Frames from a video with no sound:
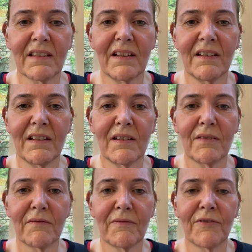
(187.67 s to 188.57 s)

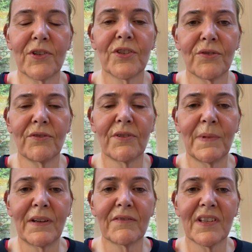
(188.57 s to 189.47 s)
for a shorter
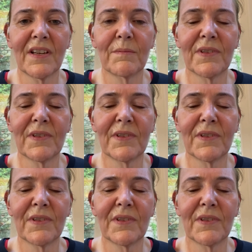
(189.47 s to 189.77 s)
amount of time.